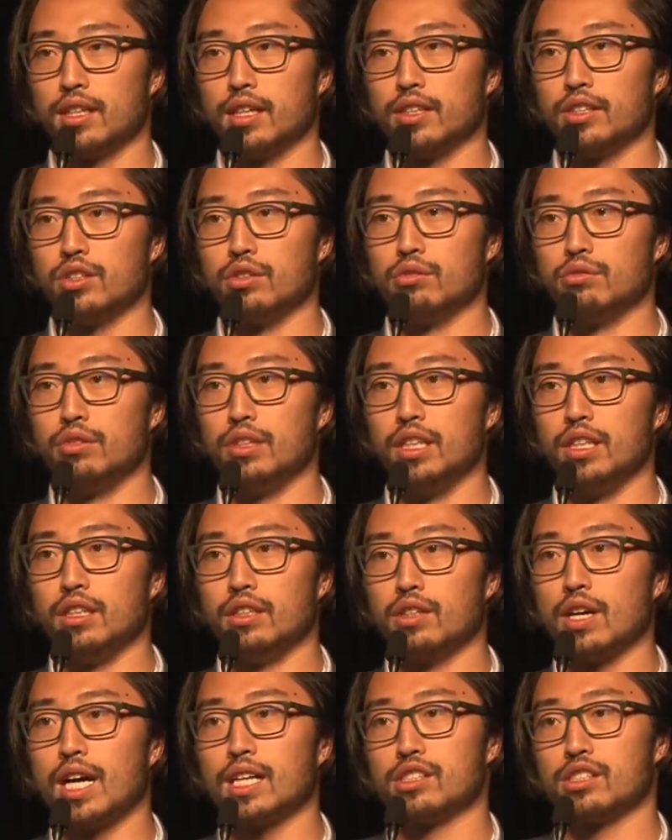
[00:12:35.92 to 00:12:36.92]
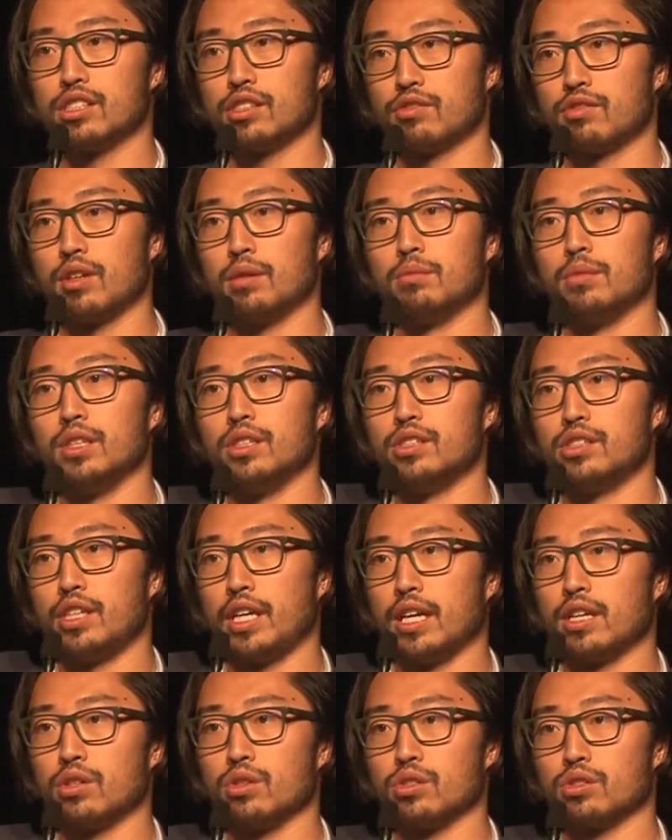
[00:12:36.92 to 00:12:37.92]
to read not just from these
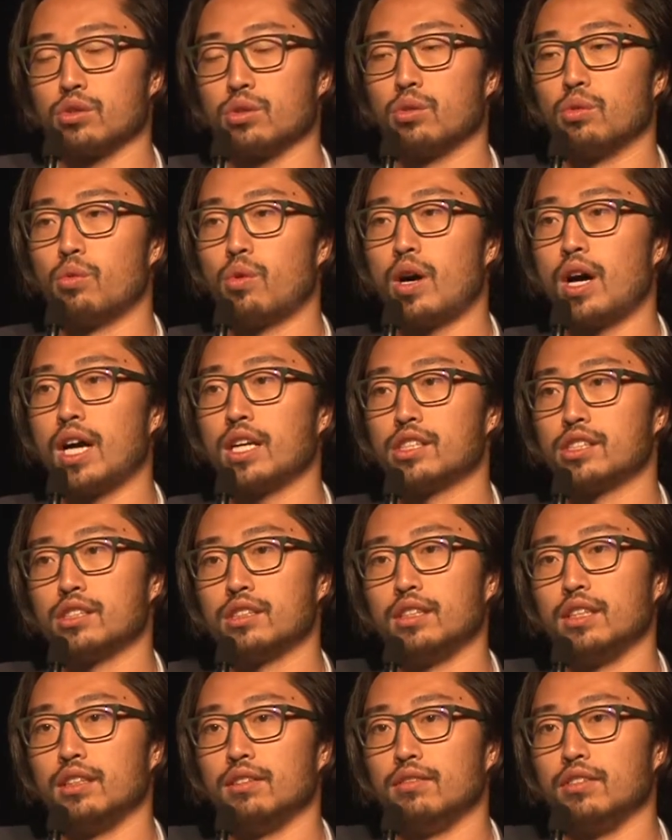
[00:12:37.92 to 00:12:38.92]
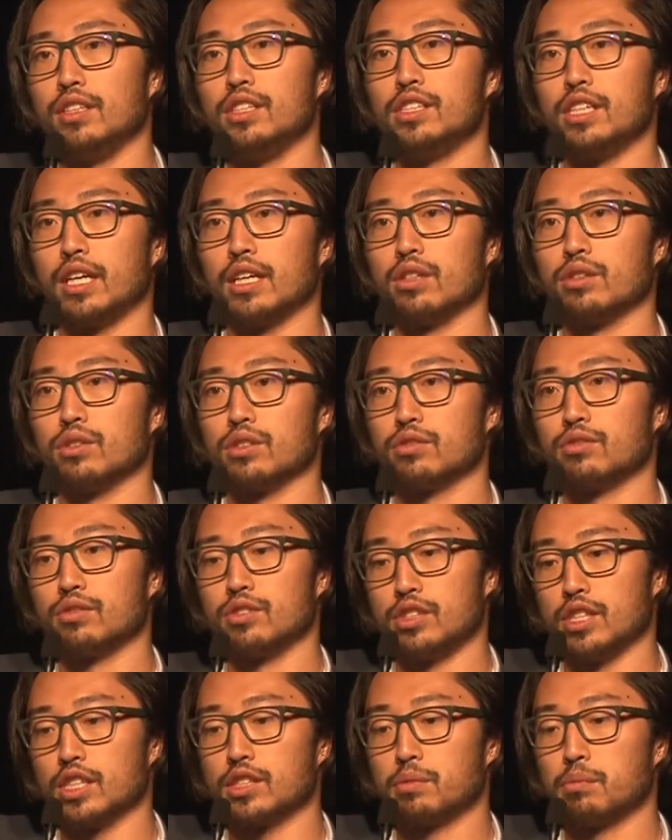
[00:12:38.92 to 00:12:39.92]
channels or watch TV channels
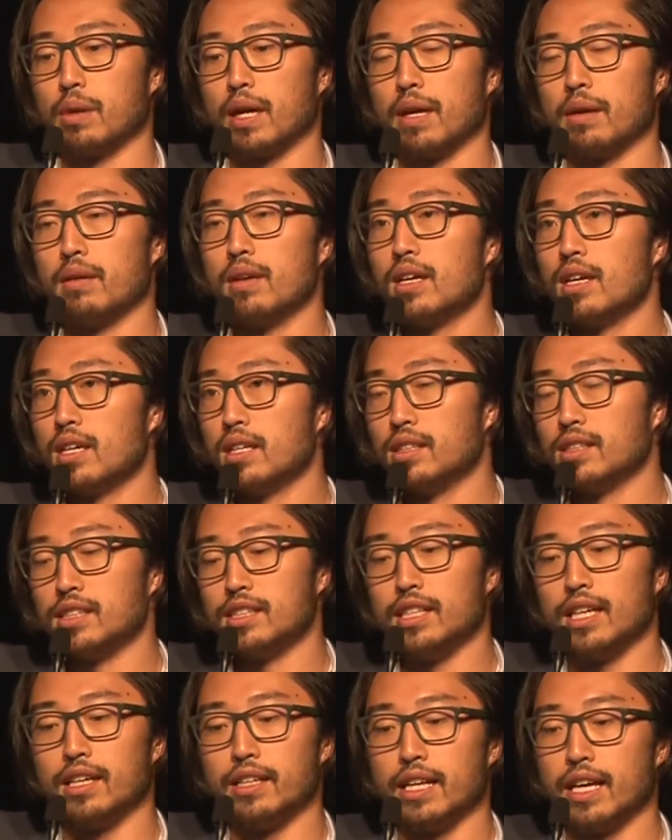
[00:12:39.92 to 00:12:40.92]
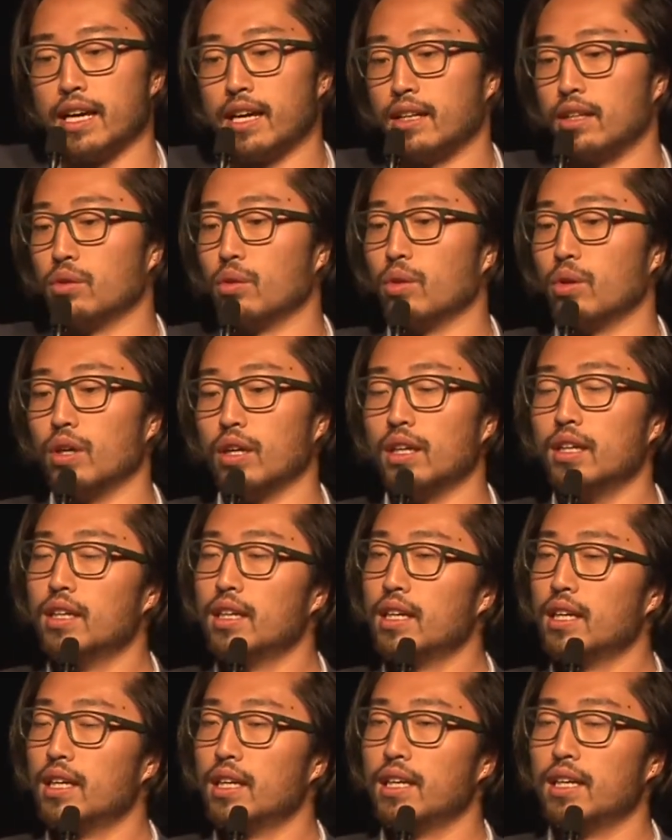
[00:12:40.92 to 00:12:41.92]
just by CNN or
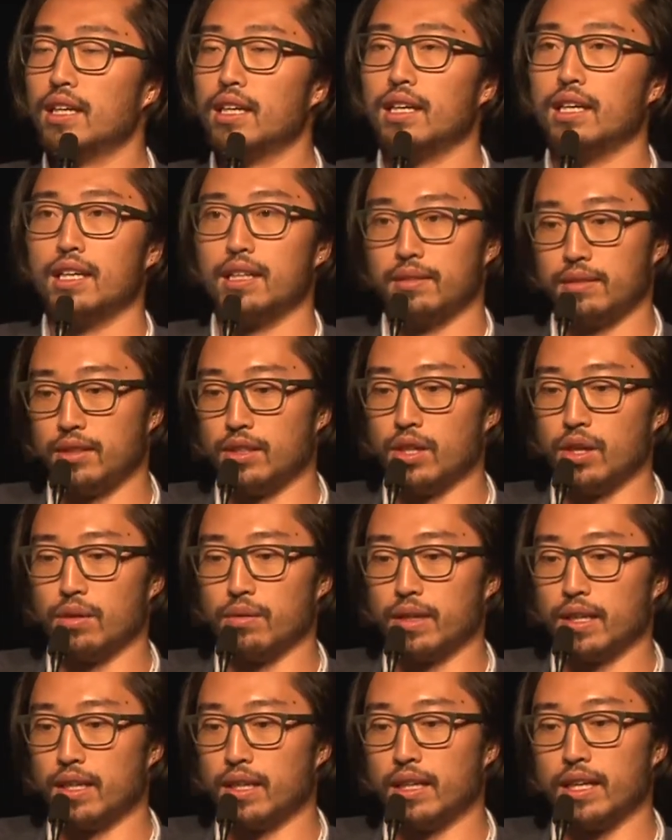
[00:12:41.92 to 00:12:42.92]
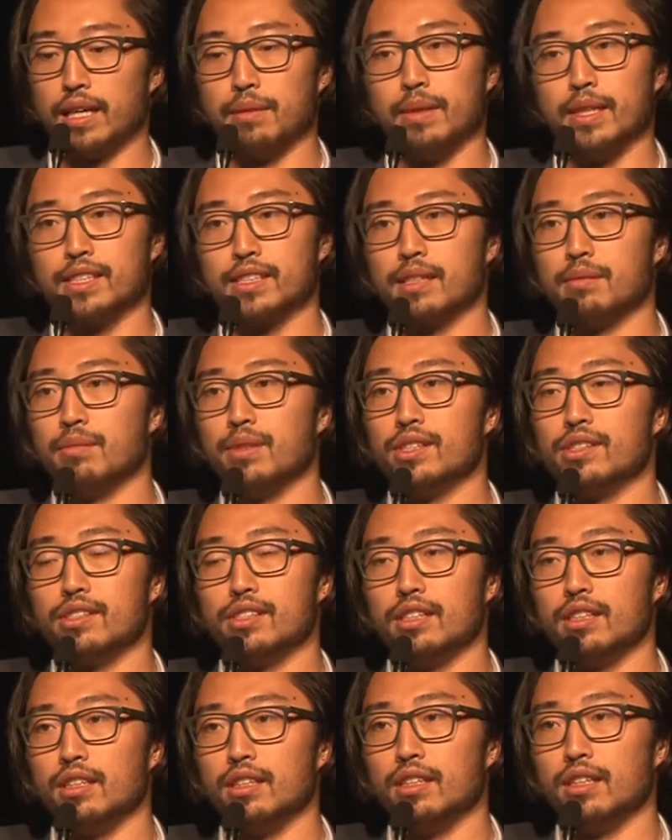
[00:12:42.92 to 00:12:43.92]

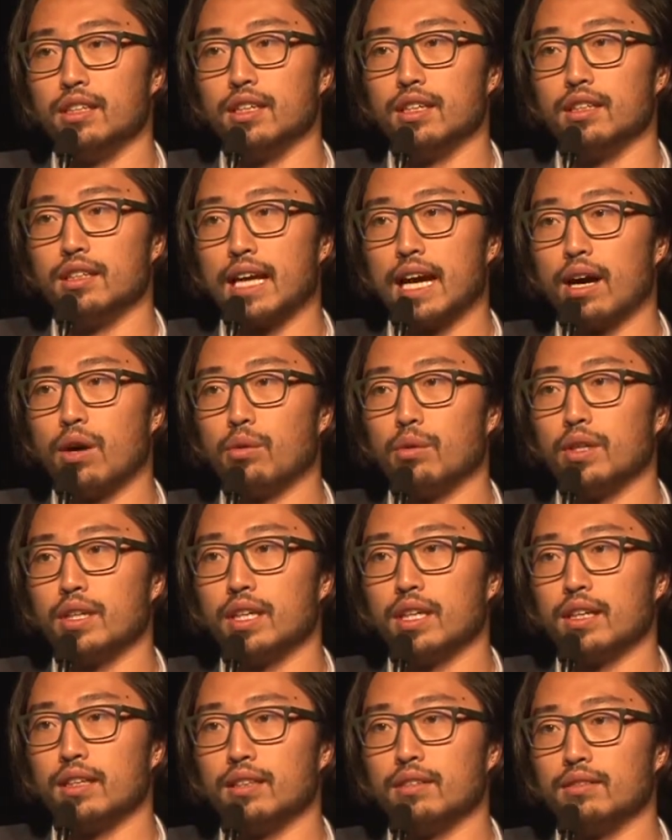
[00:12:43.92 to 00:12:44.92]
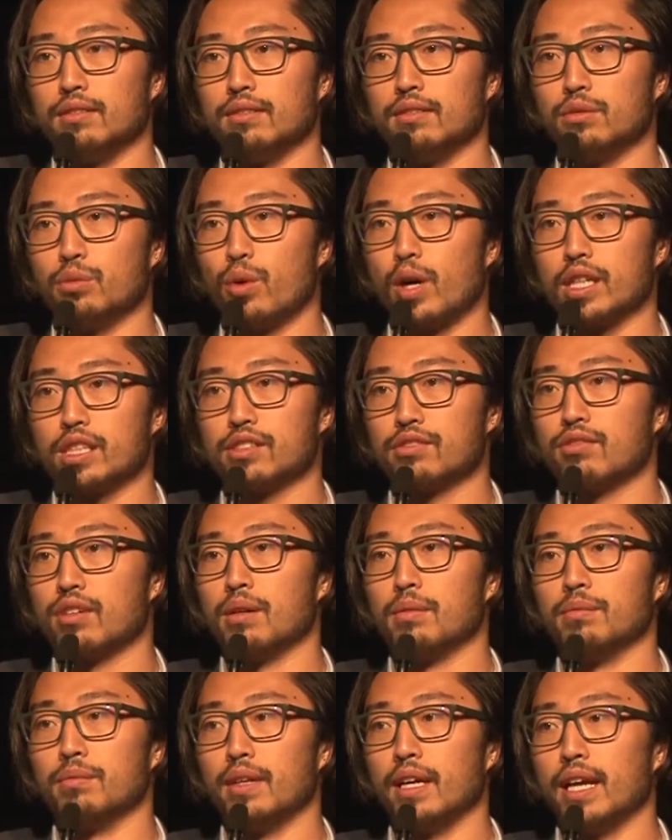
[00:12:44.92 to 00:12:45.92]
MSNBC, and now we can watch
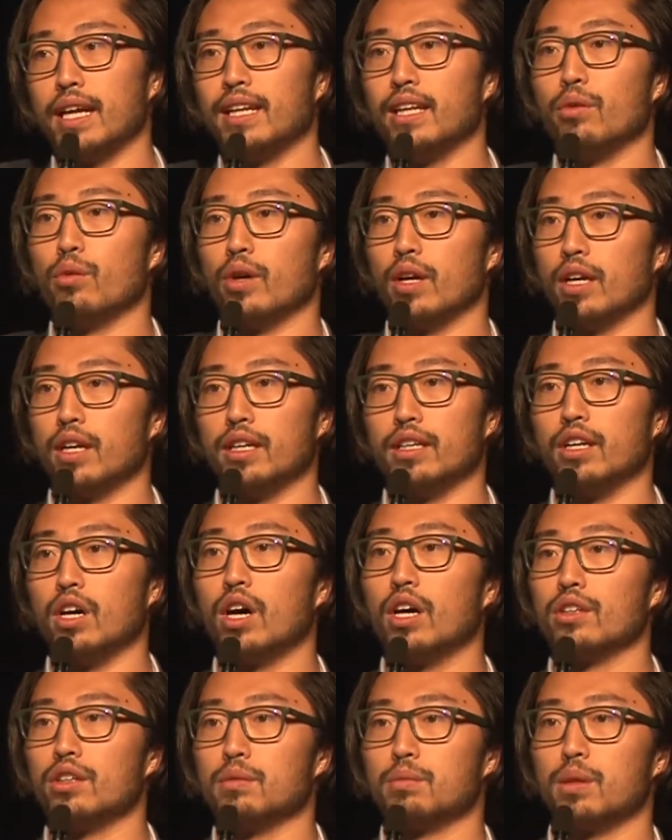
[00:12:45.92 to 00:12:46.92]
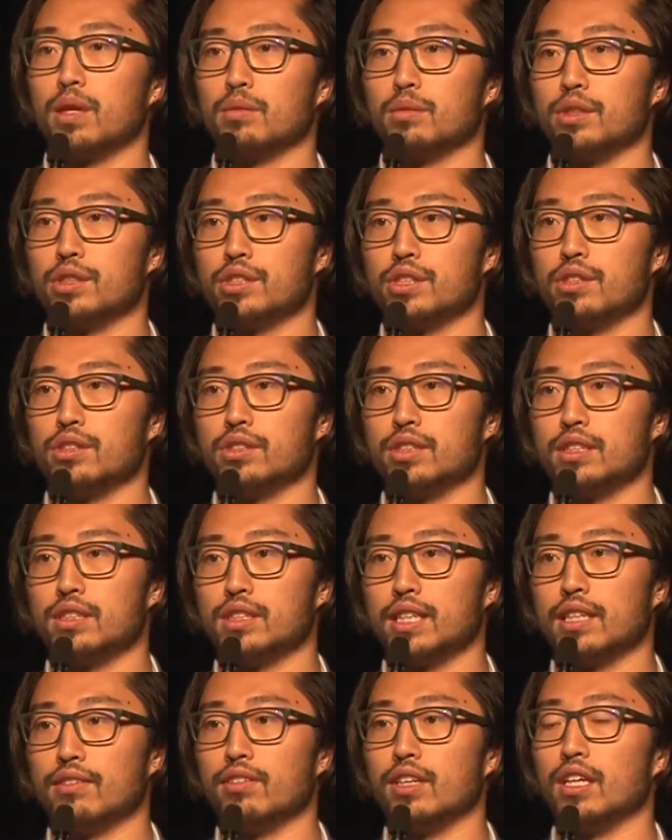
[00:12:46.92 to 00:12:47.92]
from anywhere and other publishers. It's
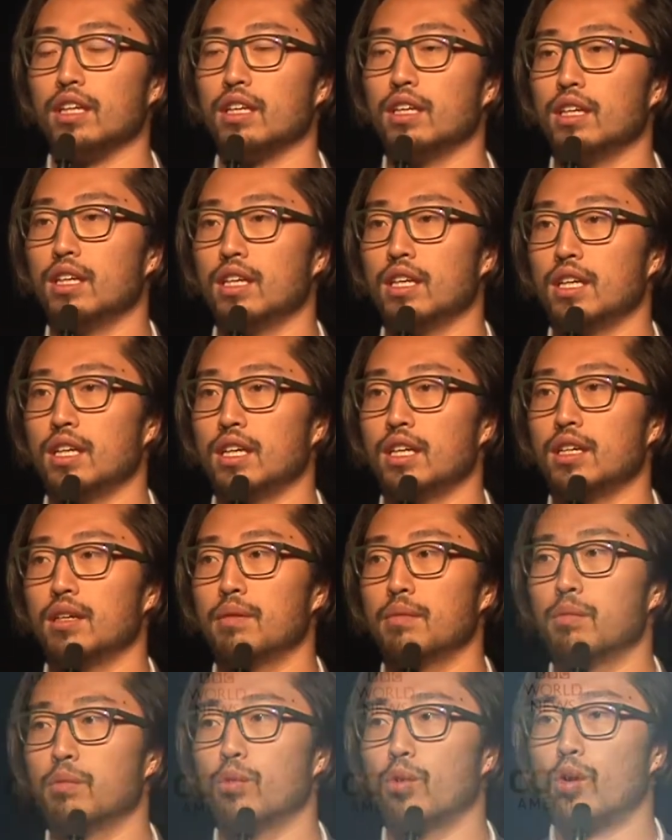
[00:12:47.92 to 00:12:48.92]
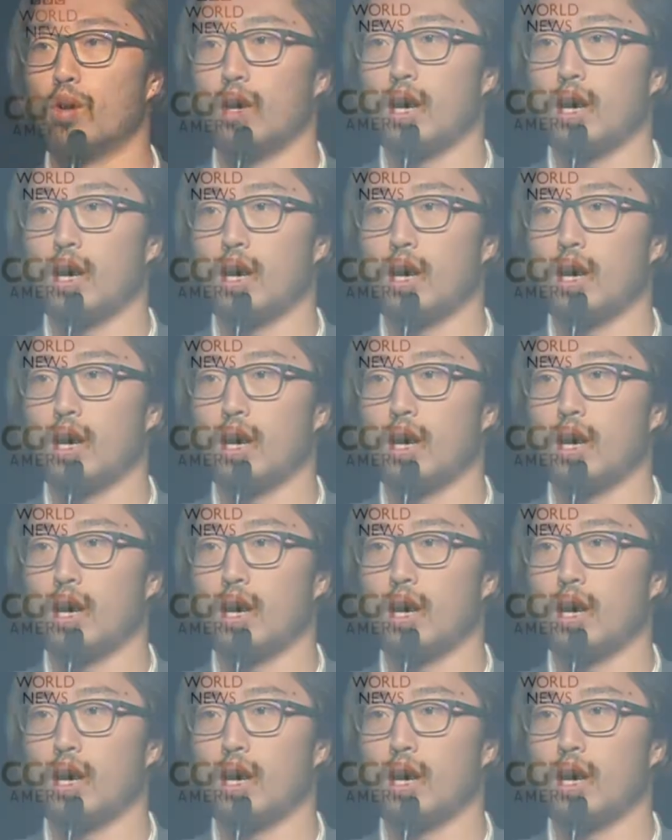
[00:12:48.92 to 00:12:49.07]
giving more